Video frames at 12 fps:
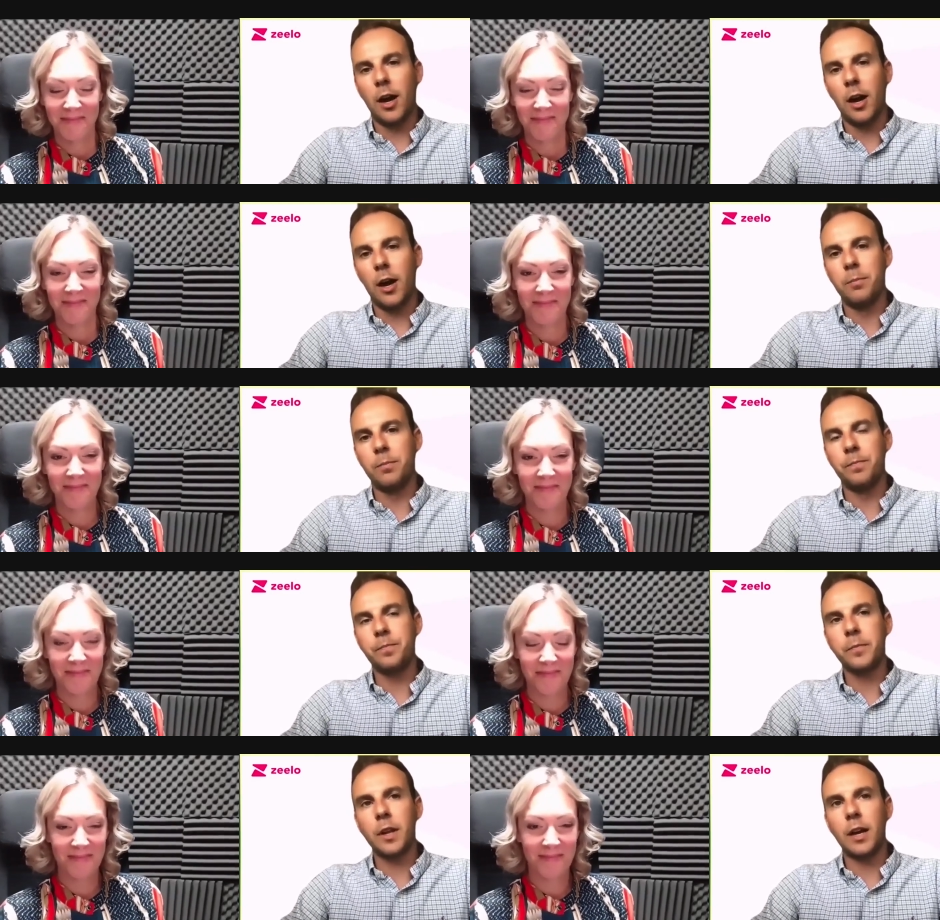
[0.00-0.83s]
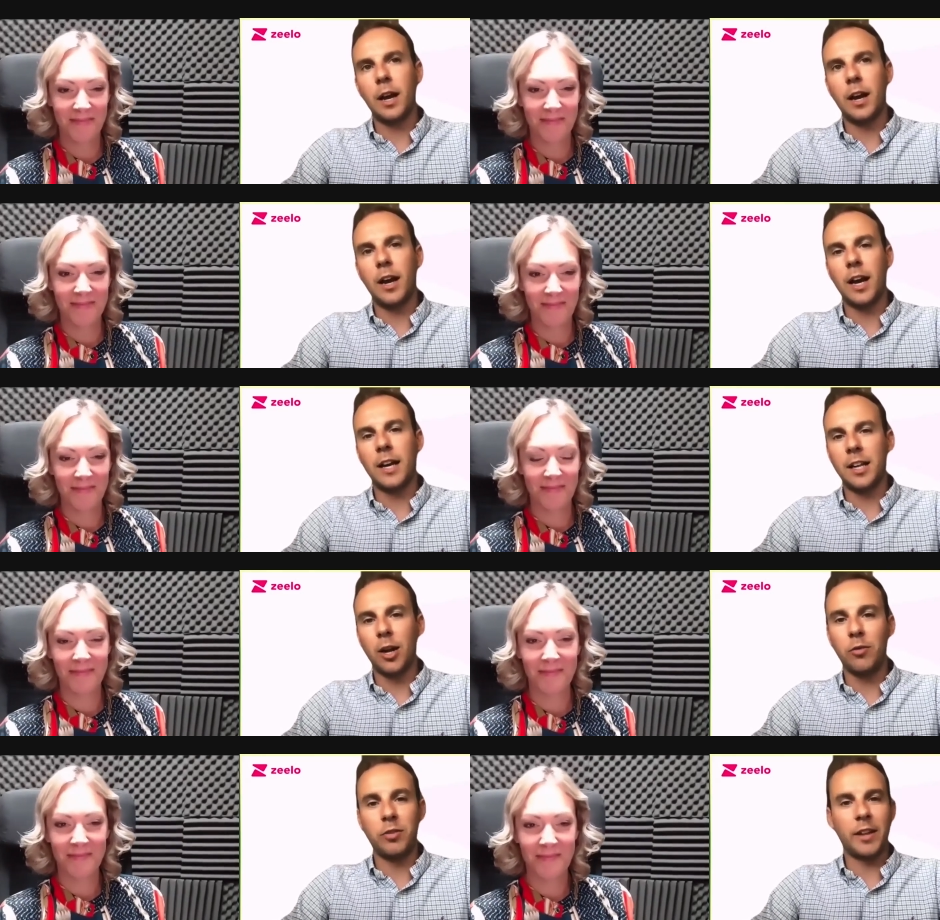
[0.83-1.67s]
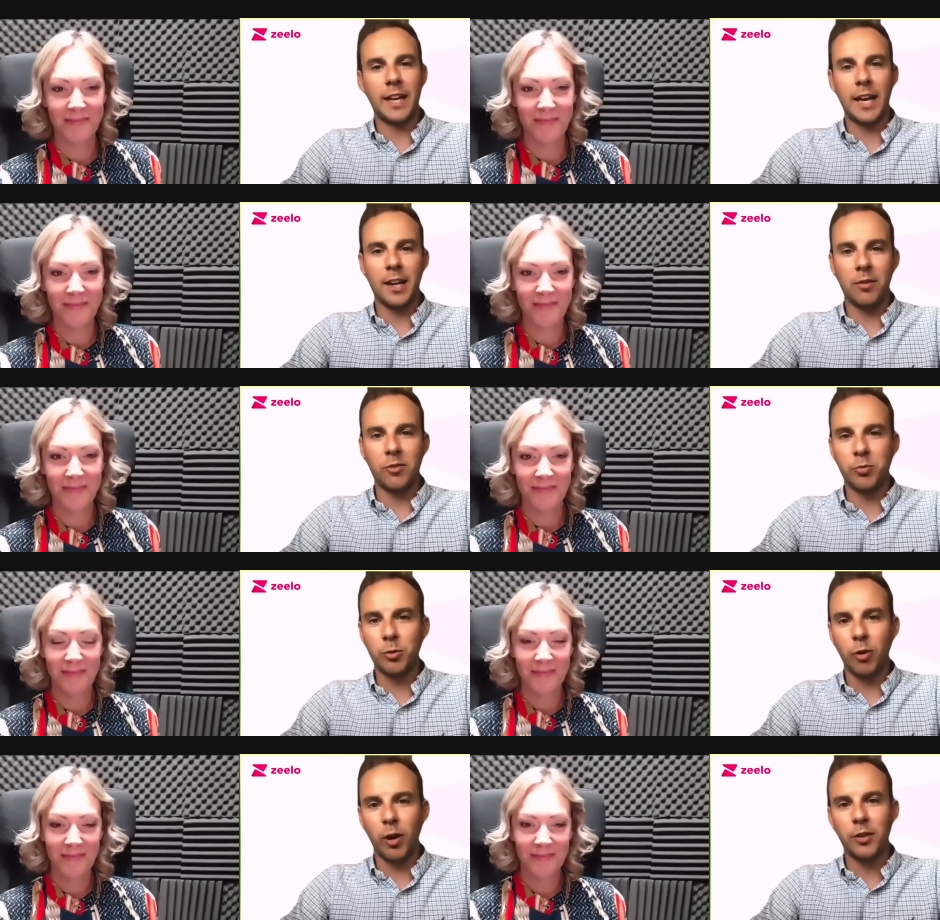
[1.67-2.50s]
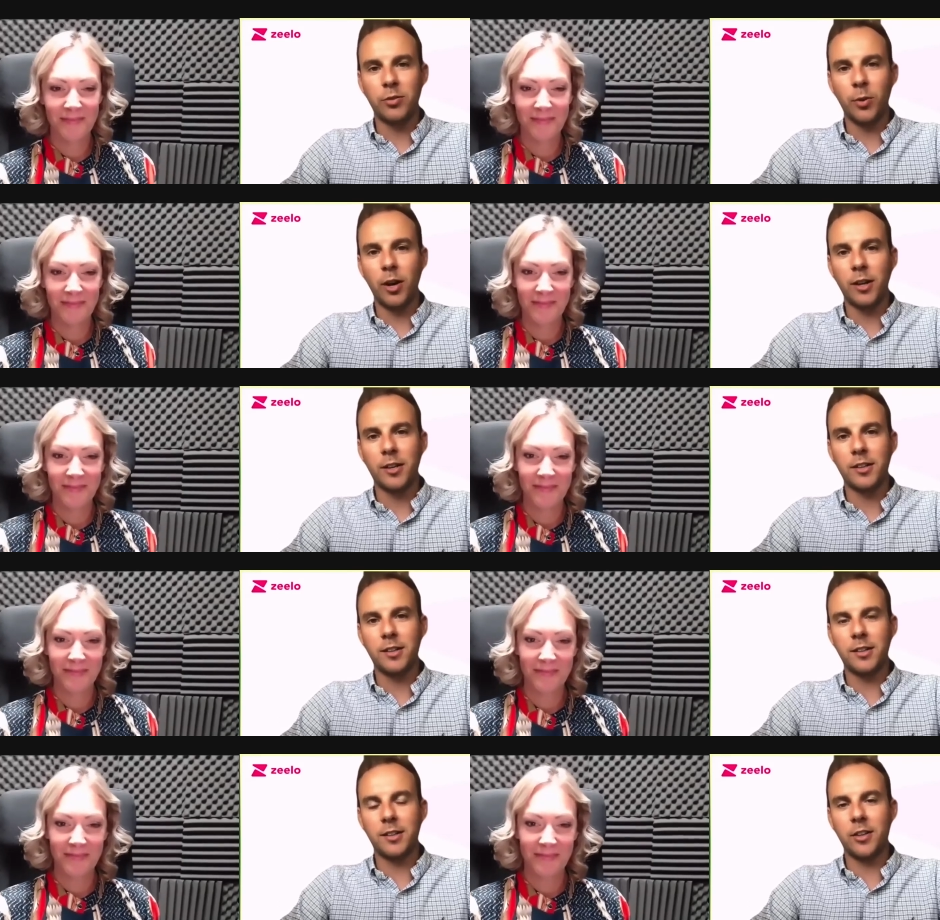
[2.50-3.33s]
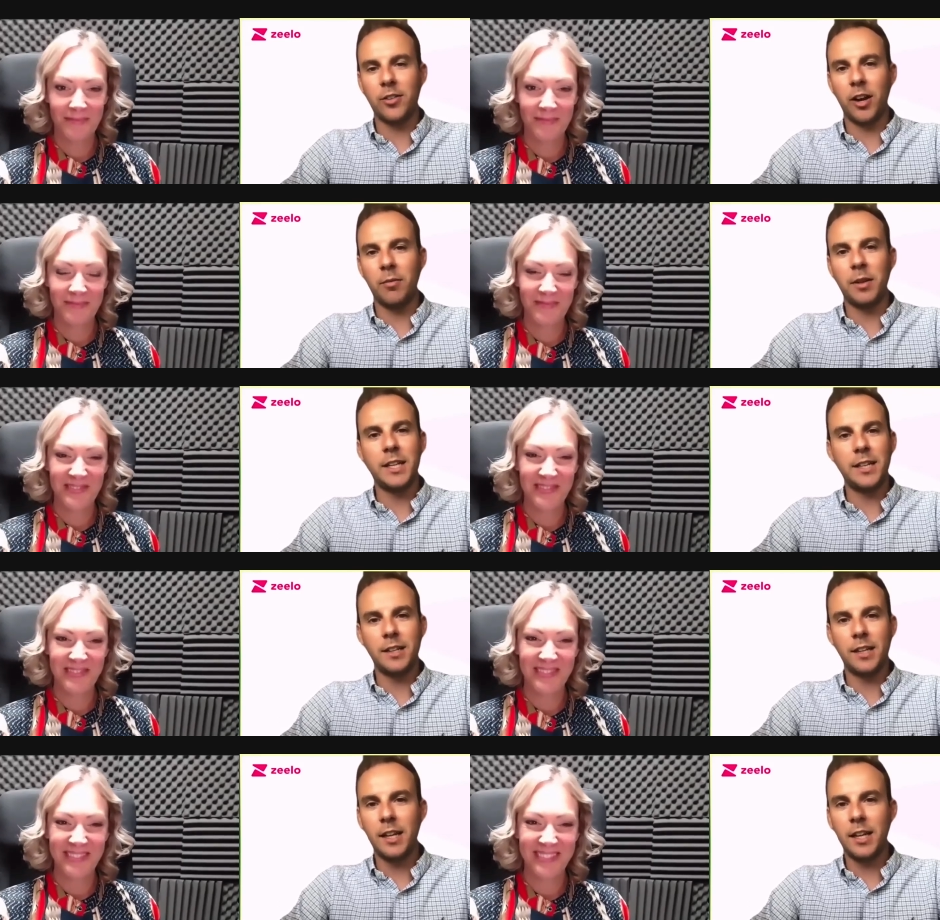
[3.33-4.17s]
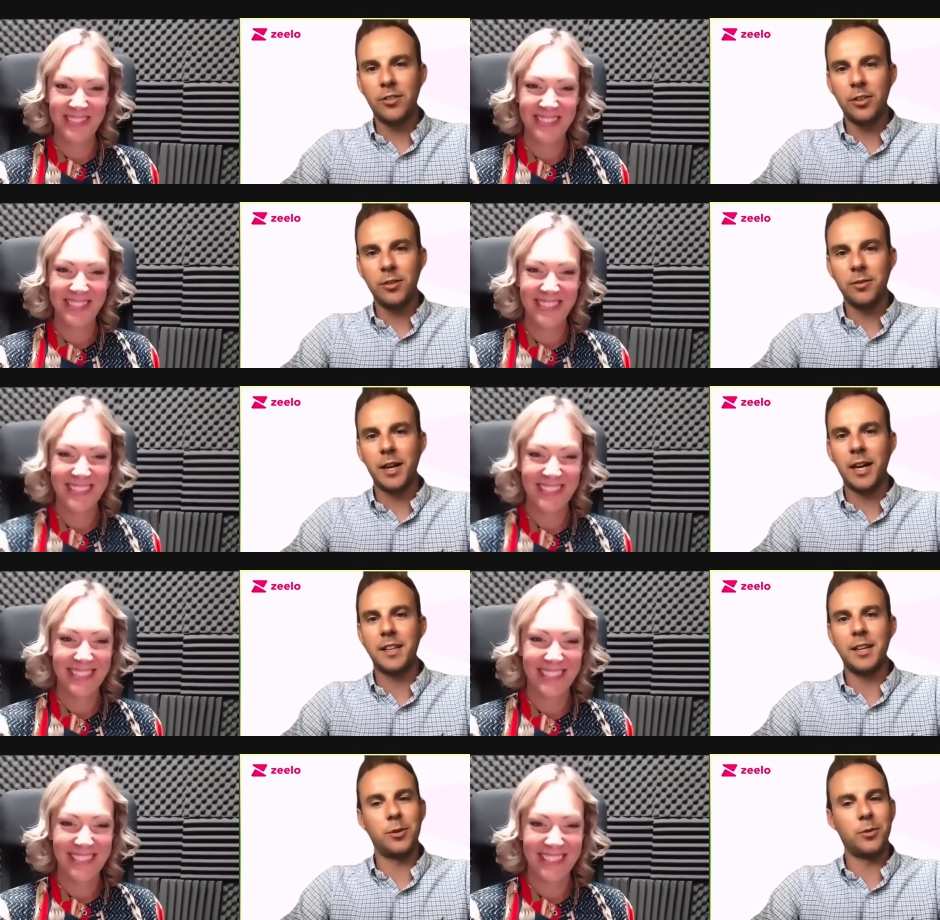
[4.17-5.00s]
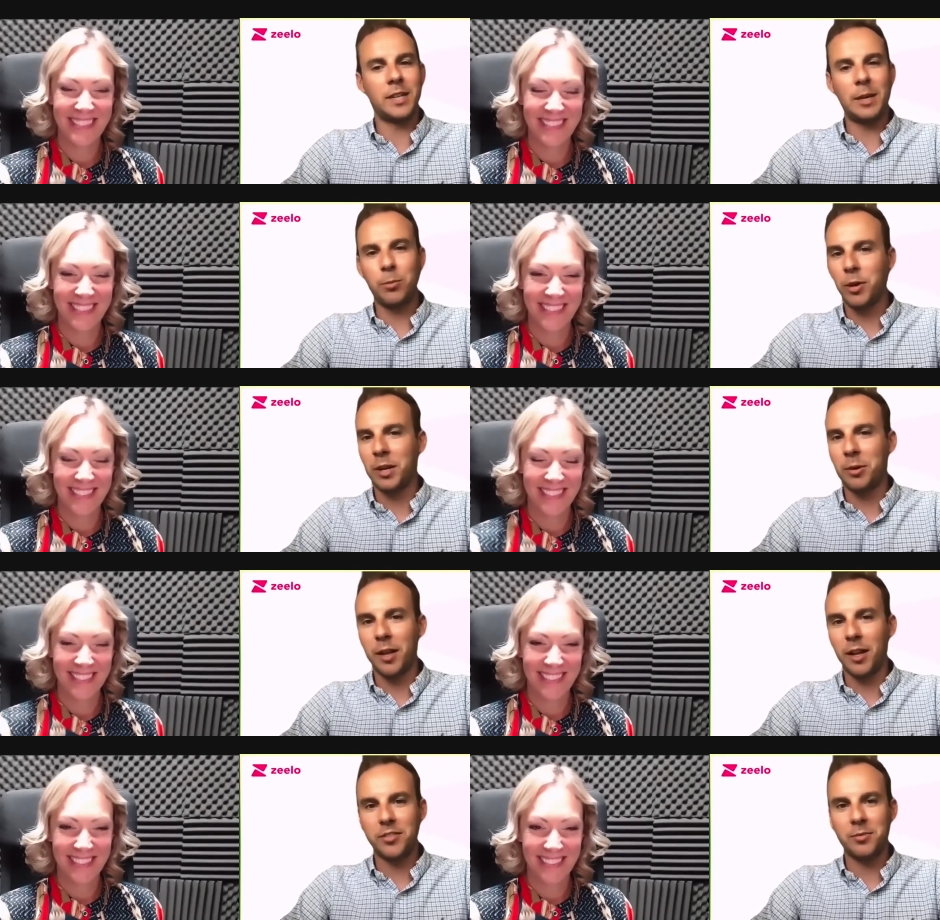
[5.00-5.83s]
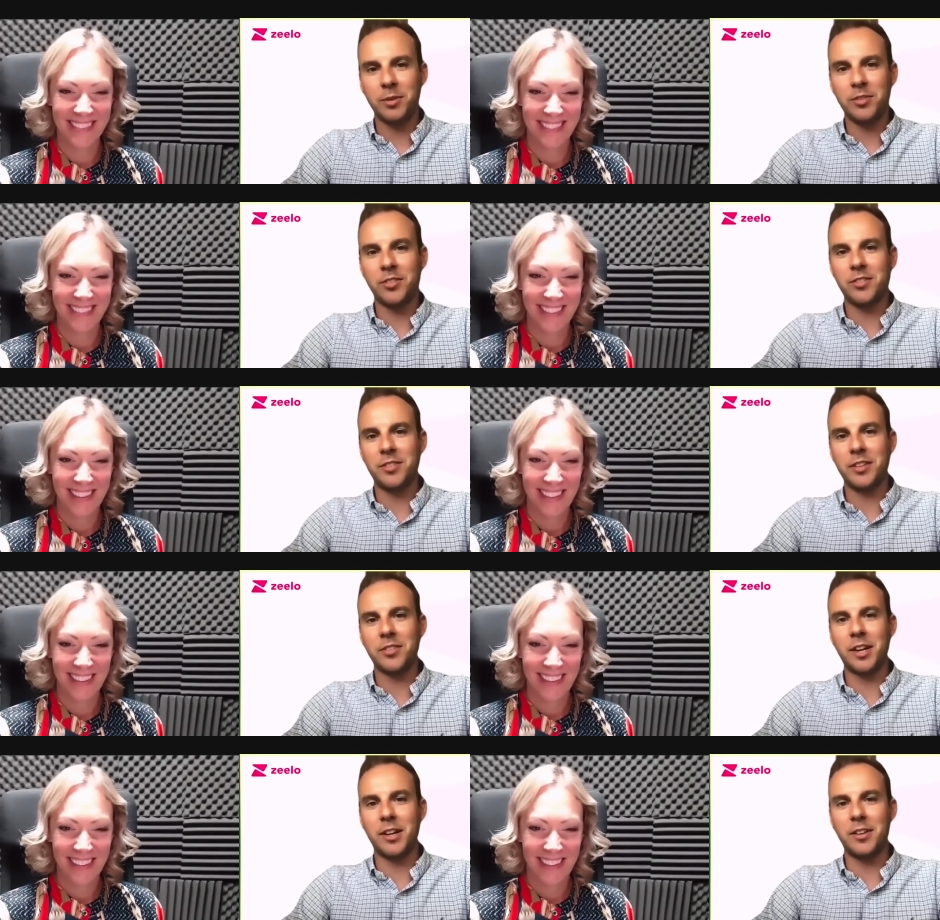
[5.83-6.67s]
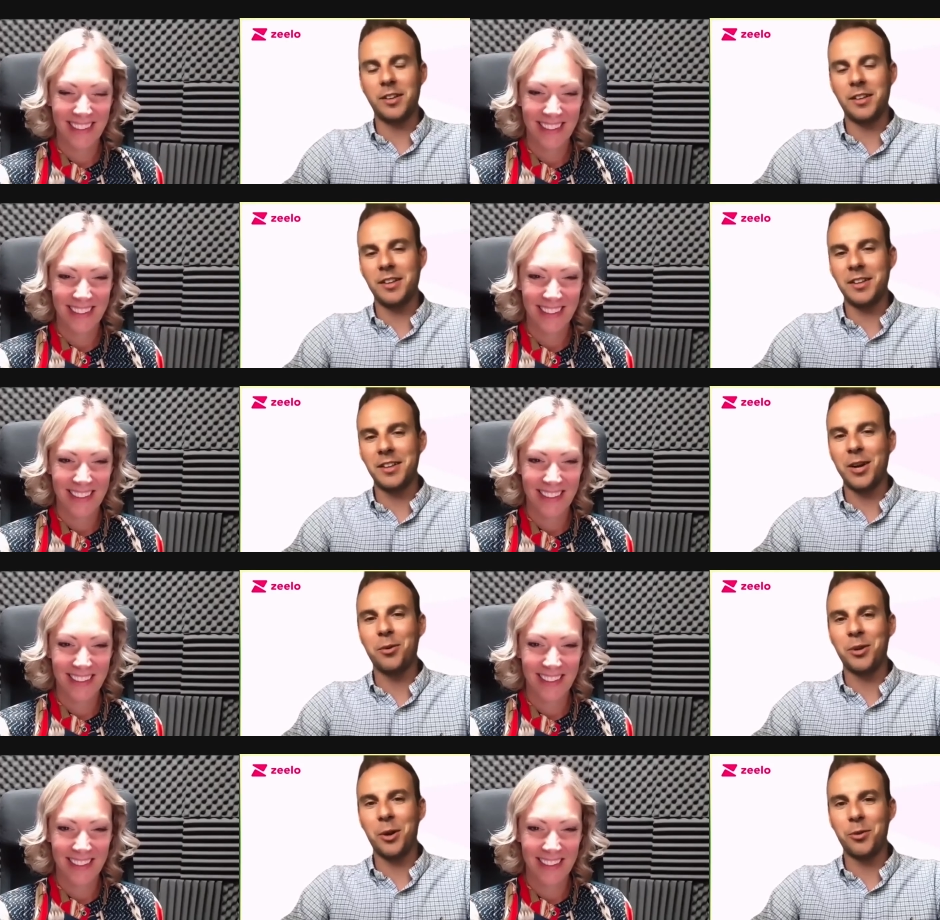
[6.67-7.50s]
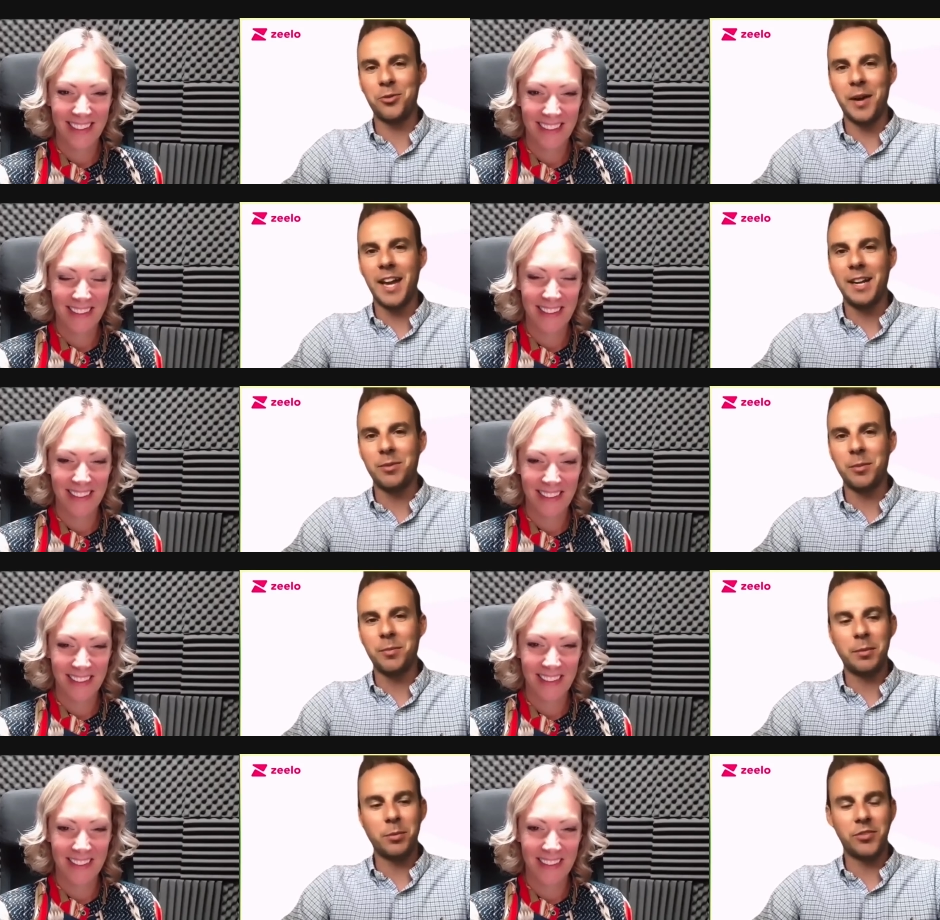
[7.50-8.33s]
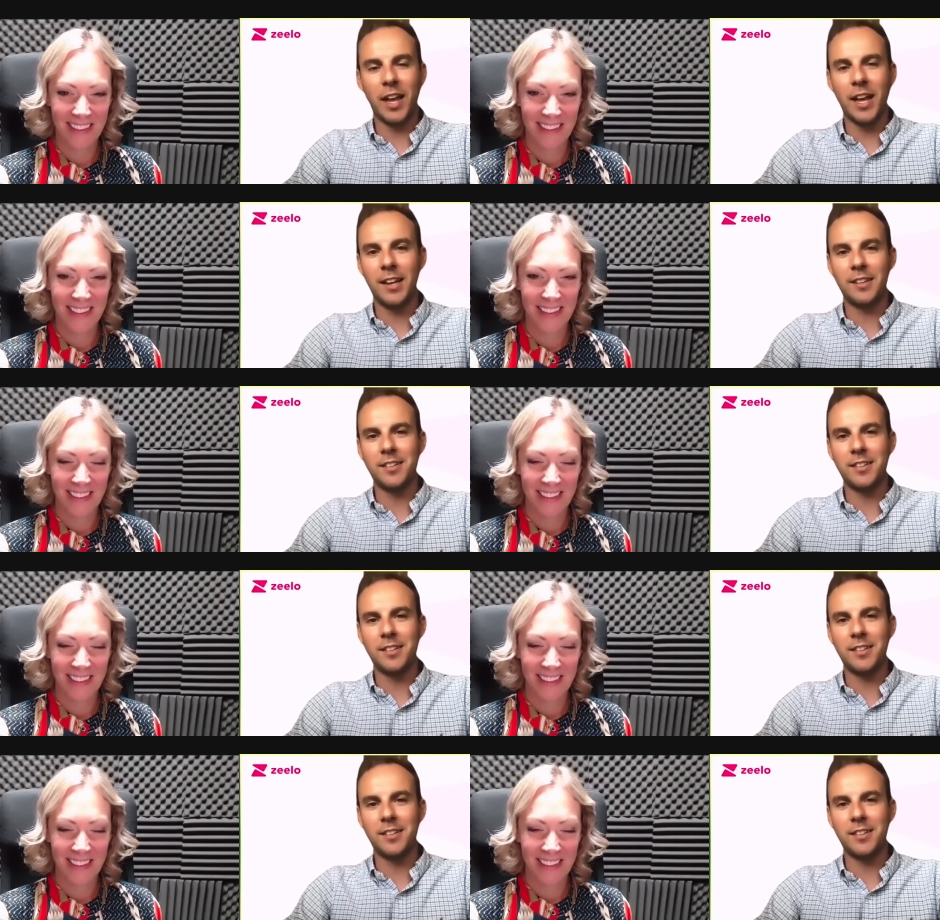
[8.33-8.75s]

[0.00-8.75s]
Speaker 1: Um, uh, and then hopefully they get a comfortable ride to work at, the time they need they need to, and they'll keep booking with us, which is, is kind of the, the, the ultimate aim that people stay.